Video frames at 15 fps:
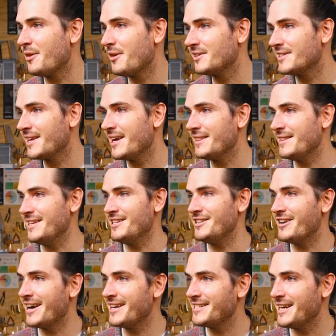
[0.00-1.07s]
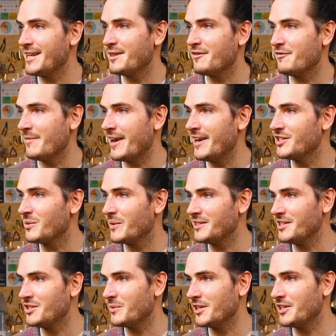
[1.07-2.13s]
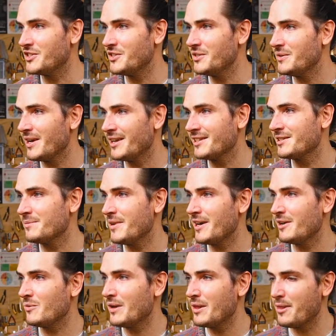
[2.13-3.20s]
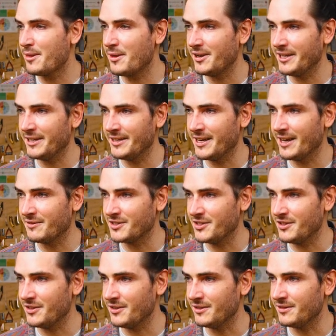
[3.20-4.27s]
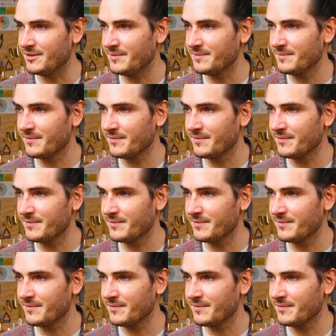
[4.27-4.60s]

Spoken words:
Thursday, the 19th of May, 2022, and it's about 1:30 in the afternoon.